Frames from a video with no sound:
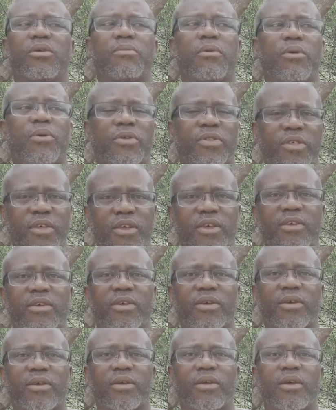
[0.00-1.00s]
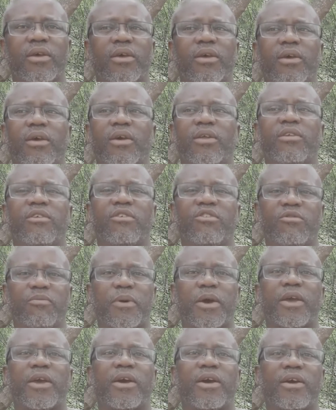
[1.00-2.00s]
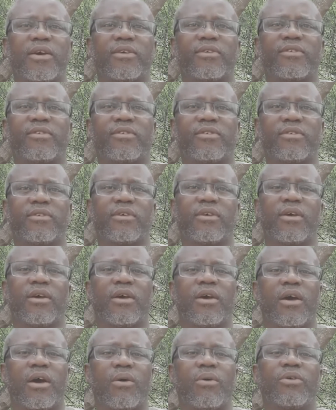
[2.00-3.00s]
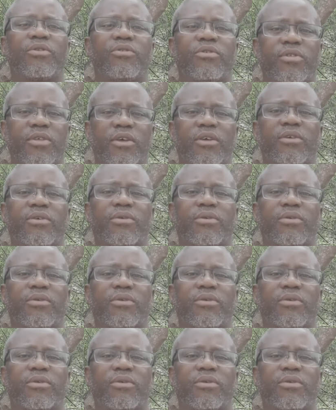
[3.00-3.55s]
our thinking and inspire us. I want to thank